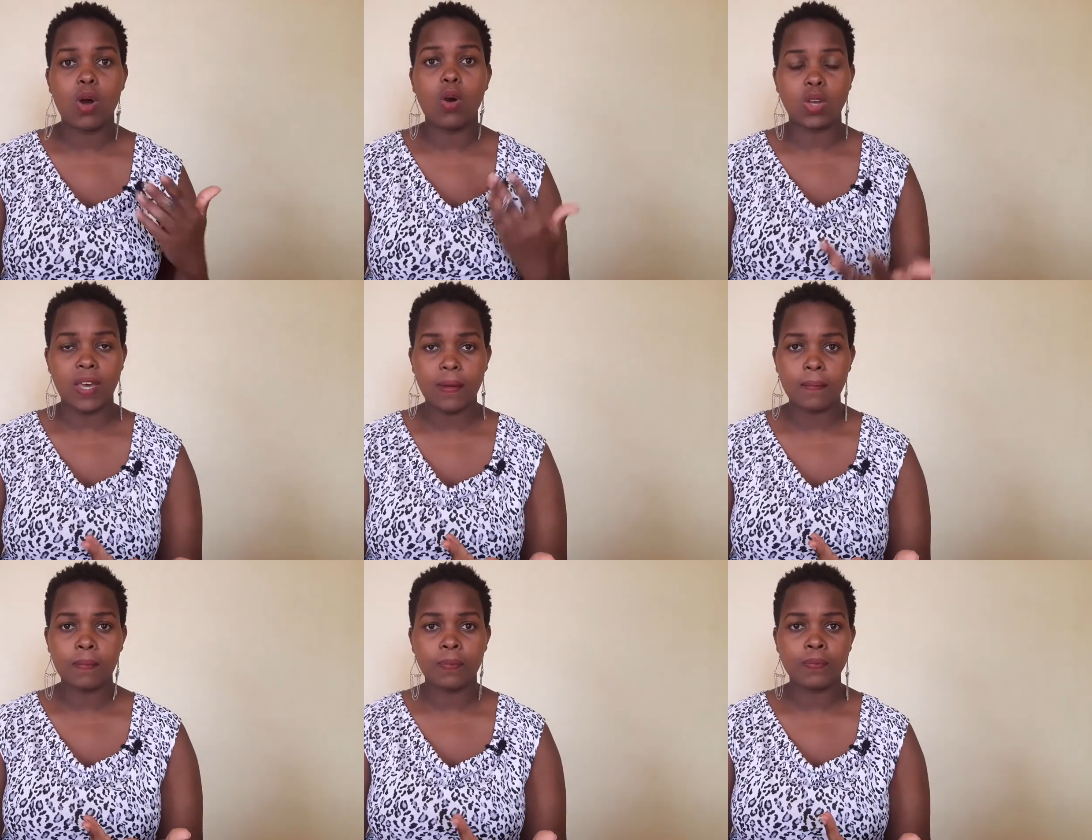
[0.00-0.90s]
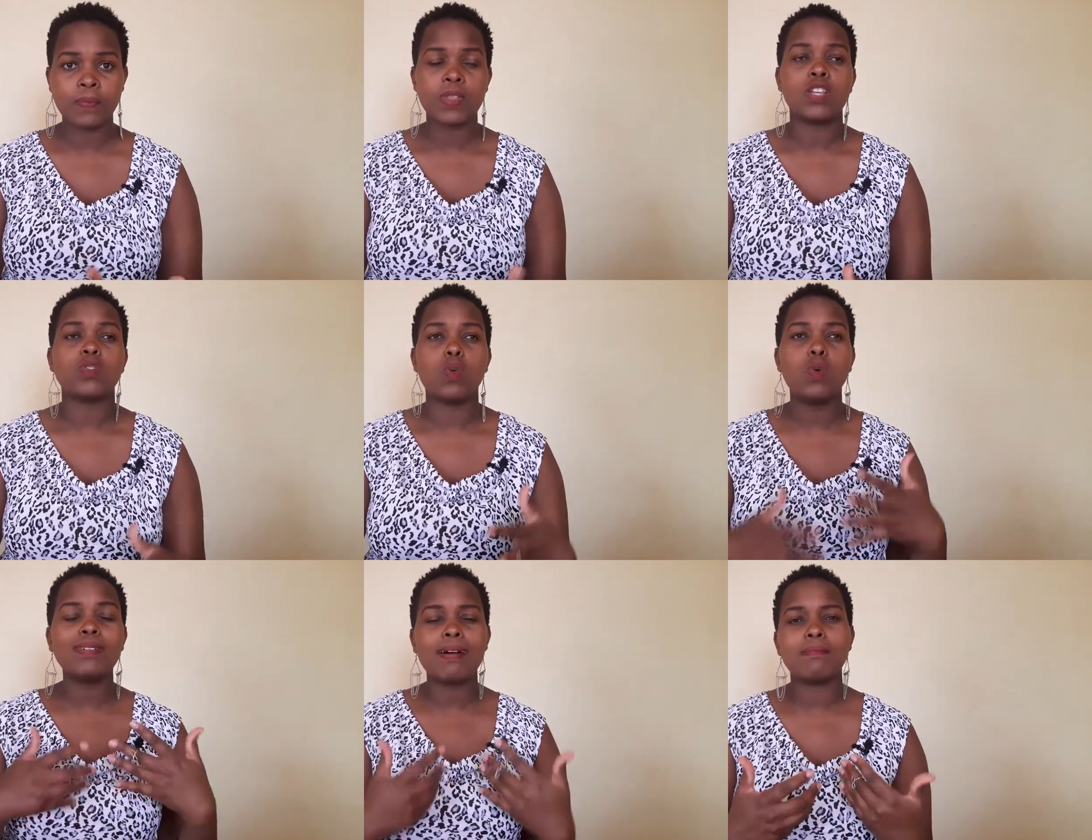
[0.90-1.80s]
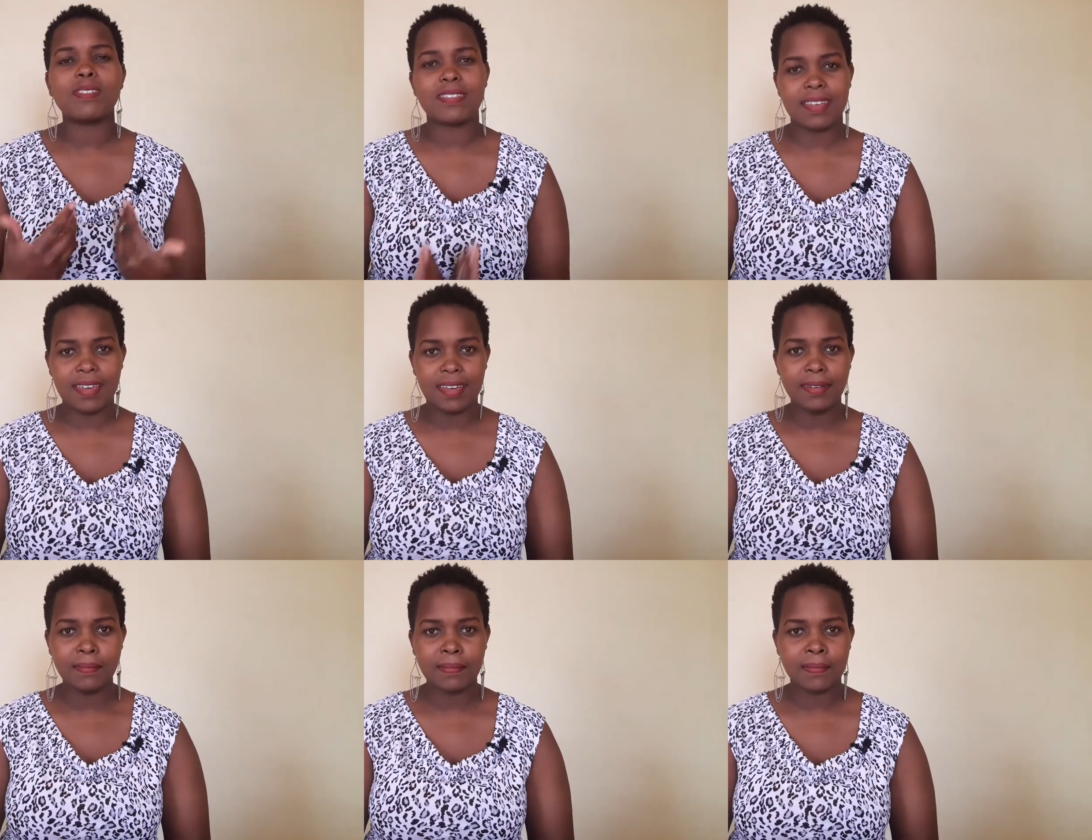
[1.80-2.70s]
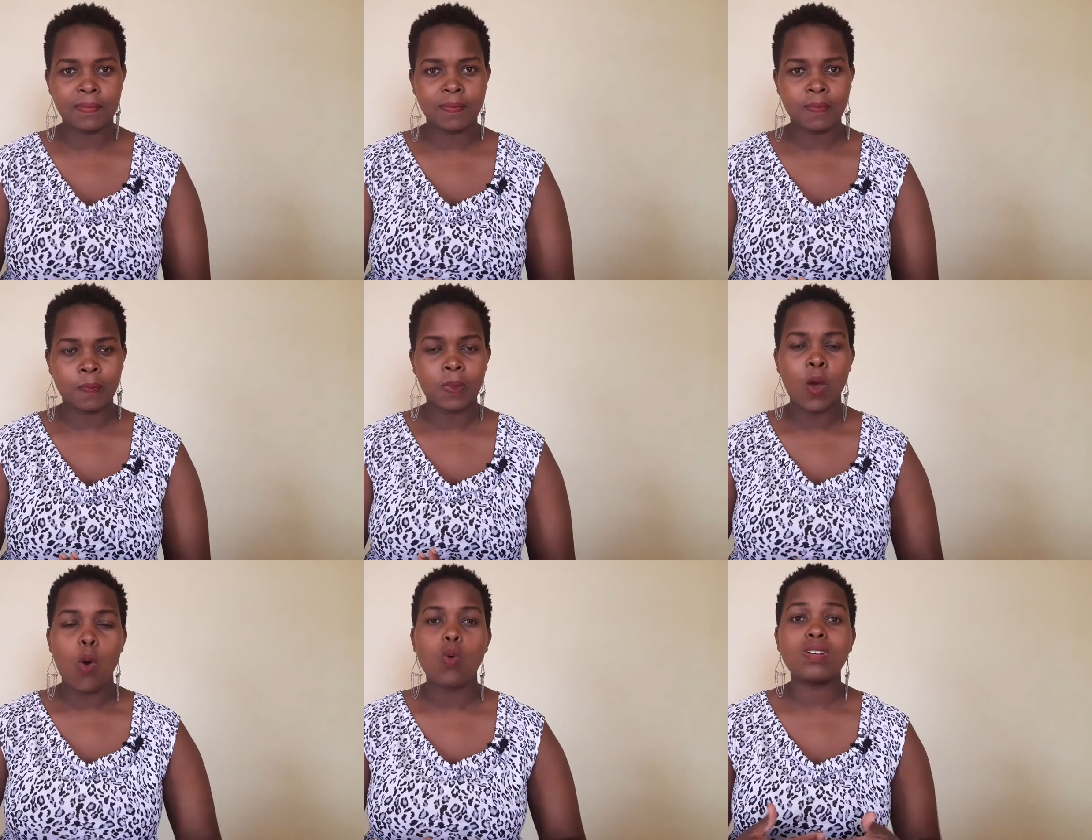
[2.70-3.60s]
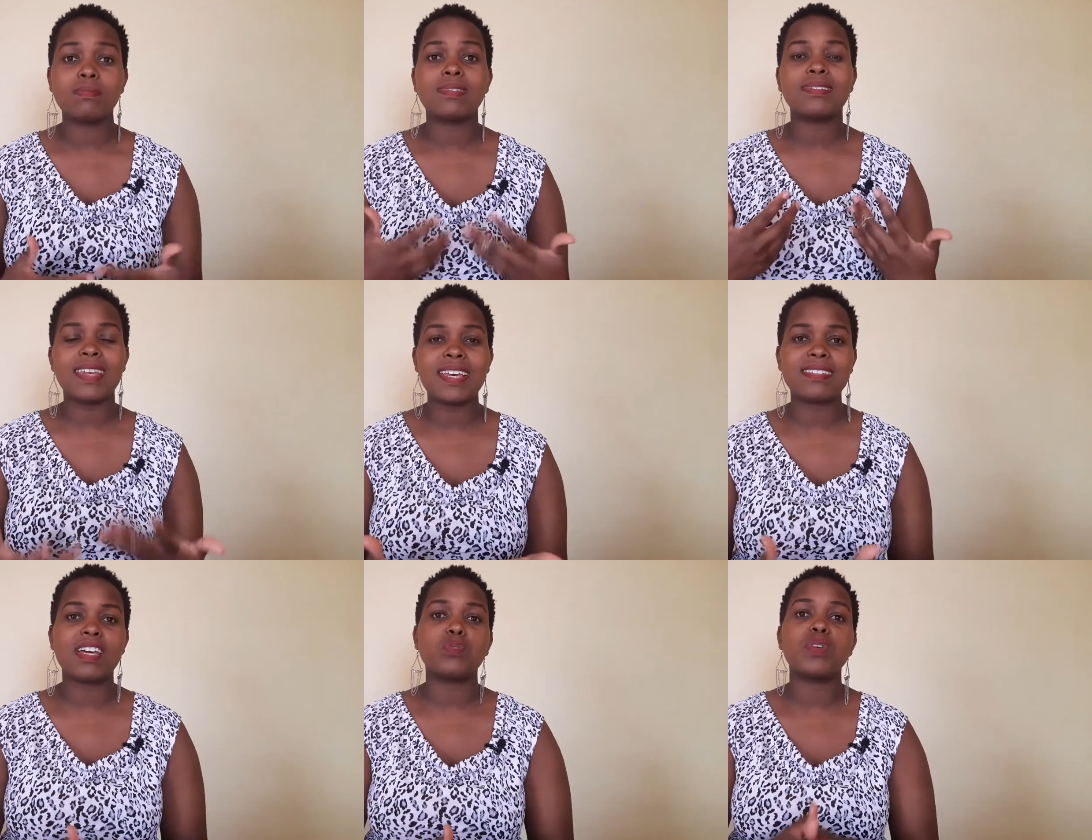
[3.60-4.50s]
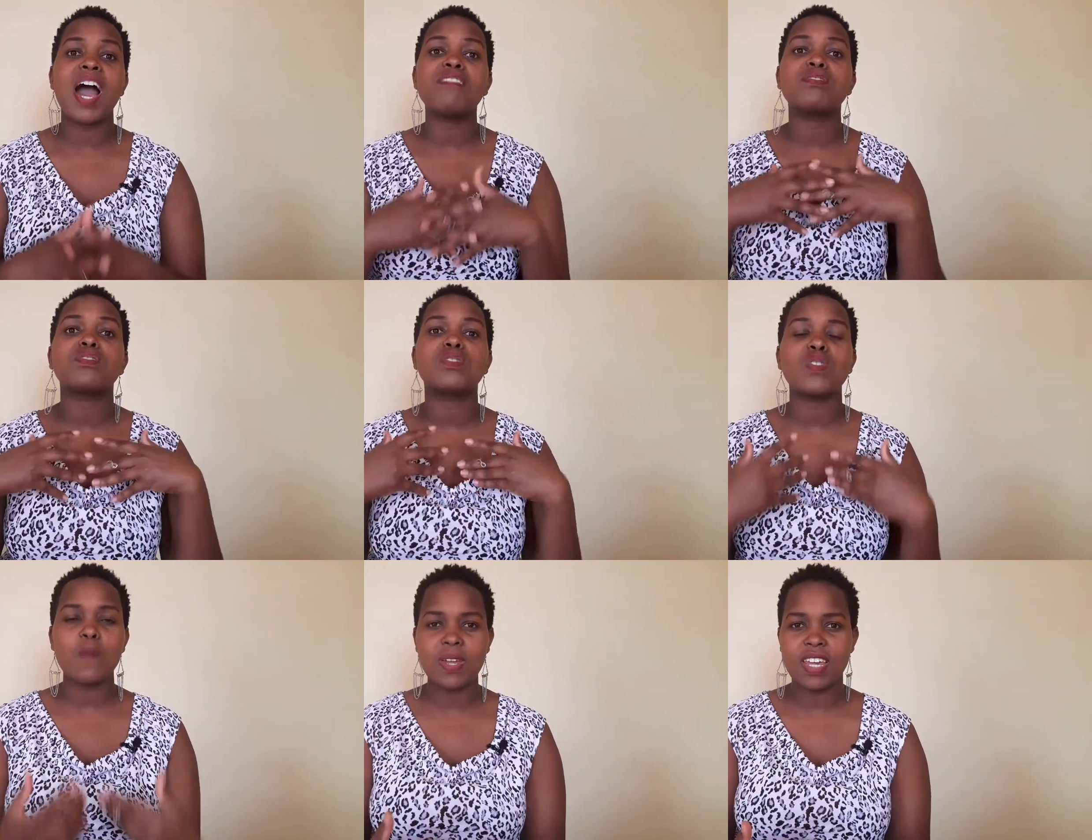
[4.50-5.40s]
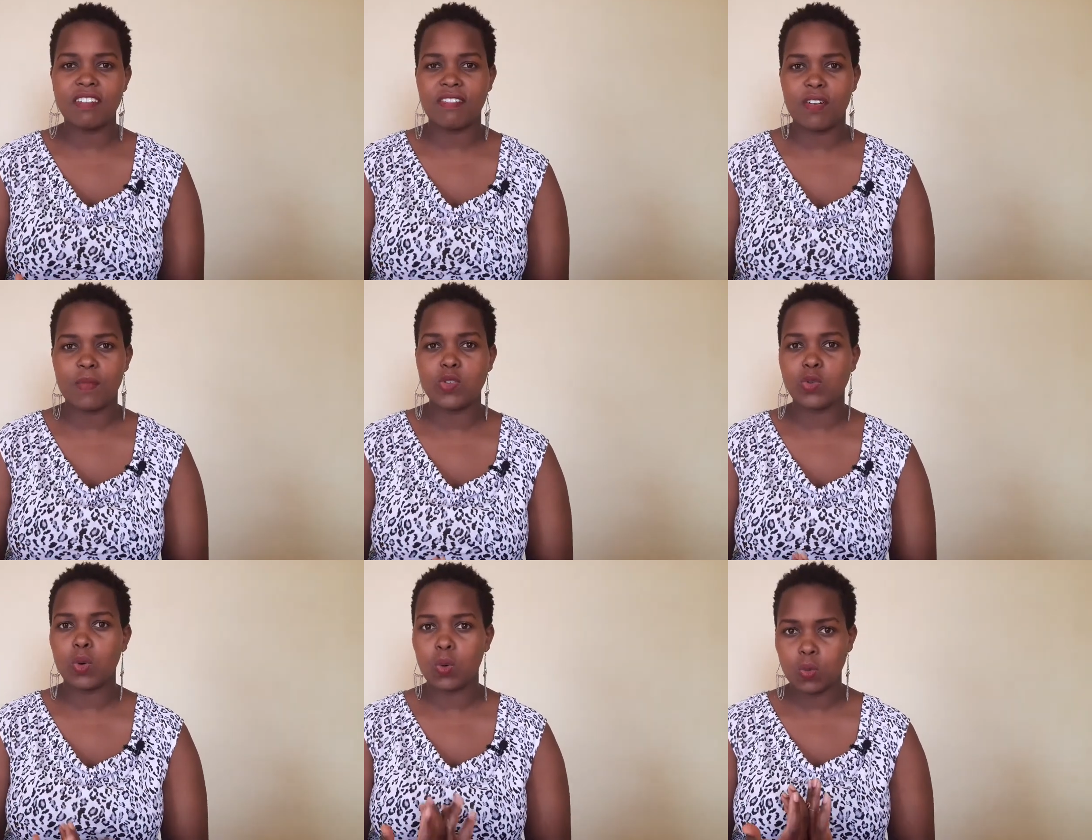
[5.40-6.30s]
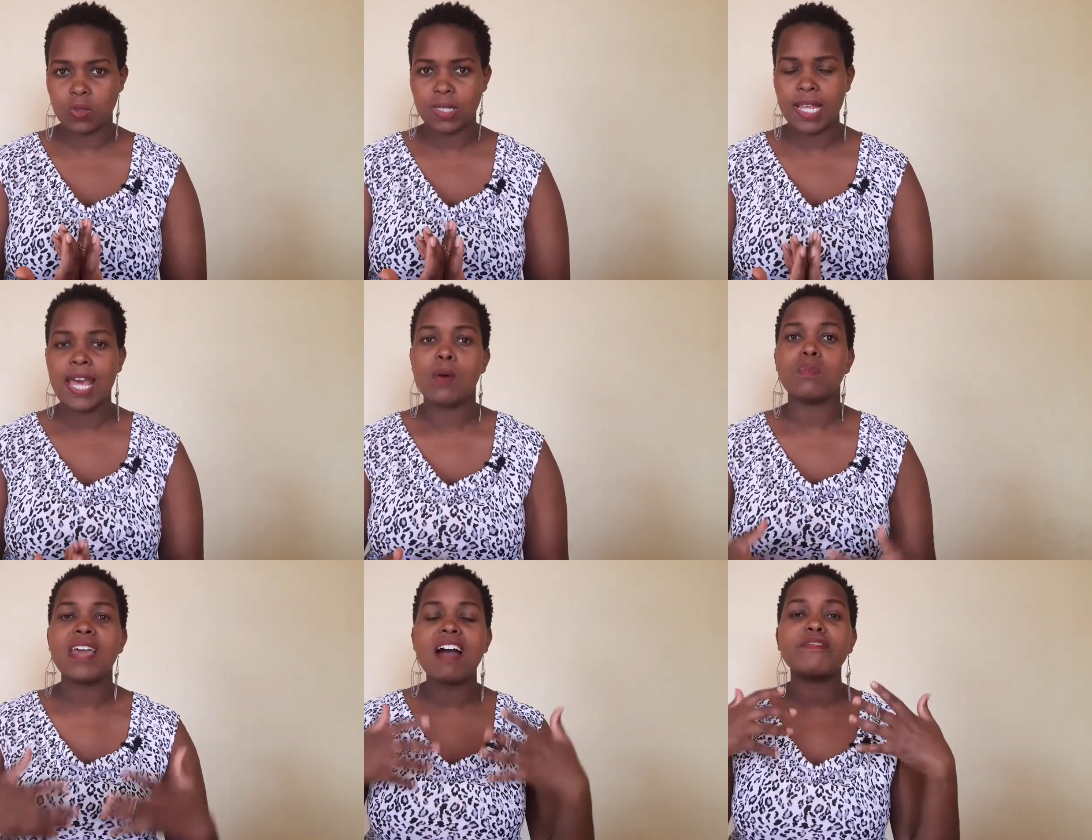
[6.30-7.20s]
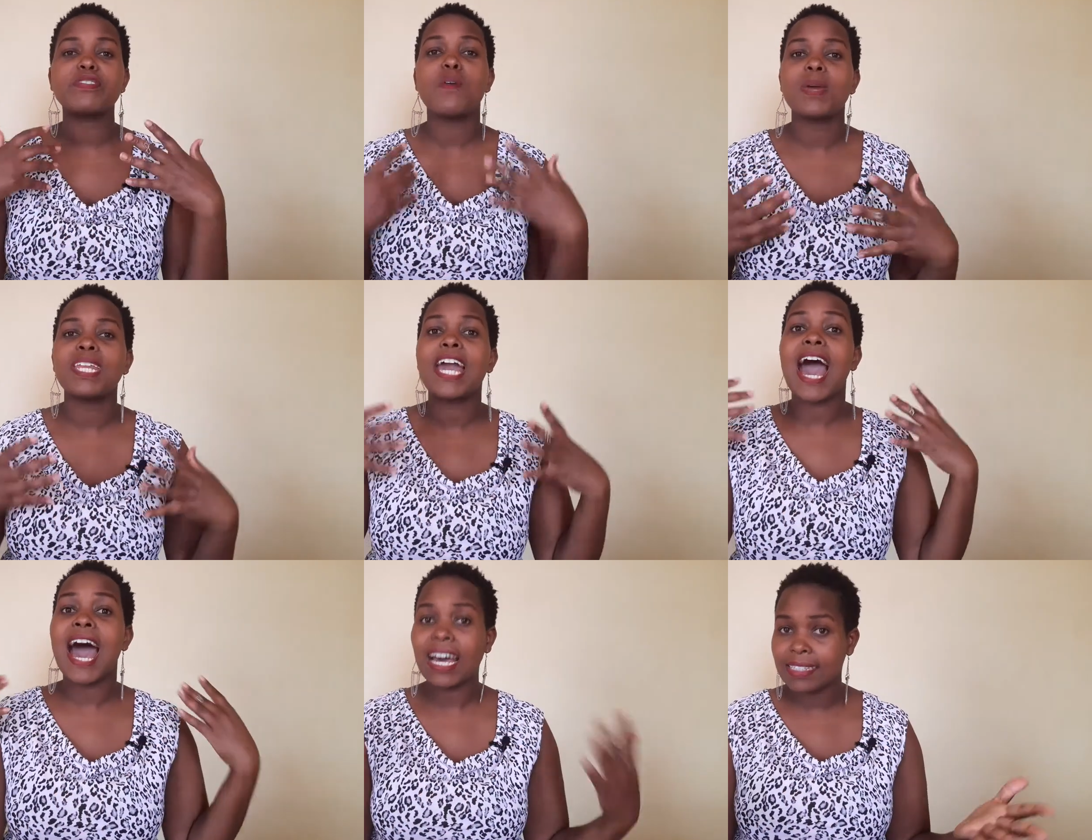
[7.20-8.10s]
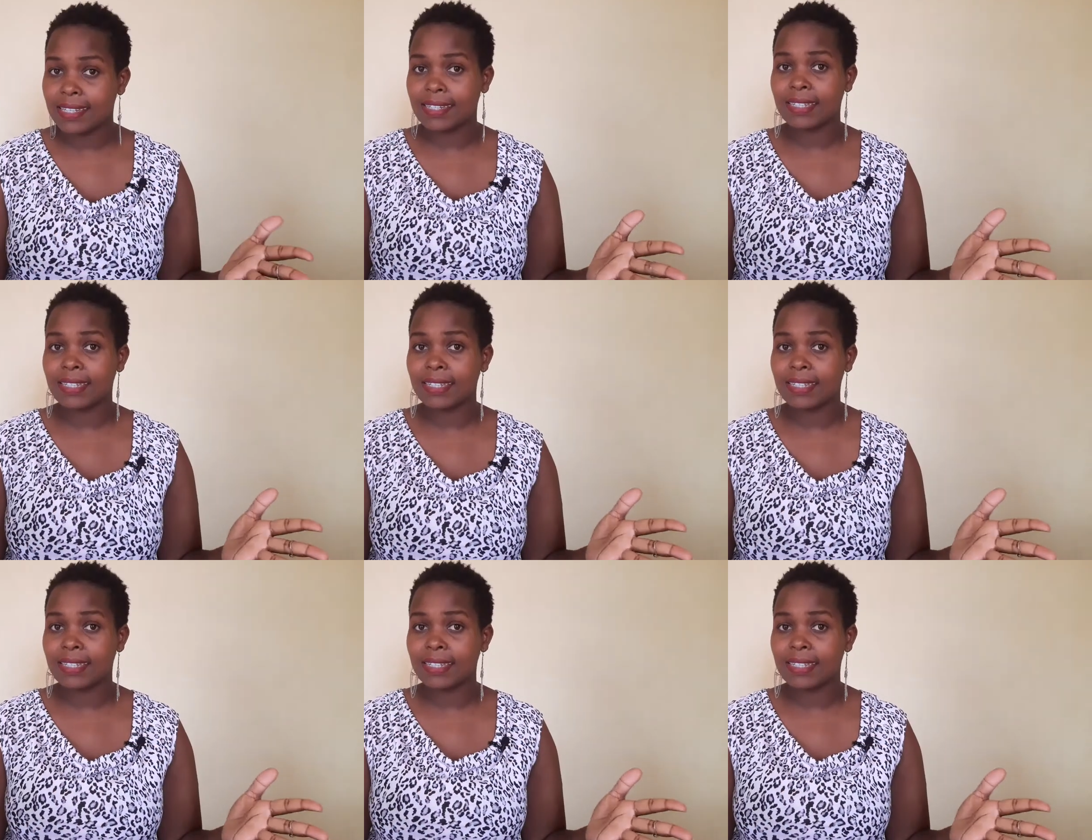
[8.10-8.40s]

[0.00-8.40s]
Okay? So what I'm saying, what I'm saying is that we have so many environmental laws. We have so many acts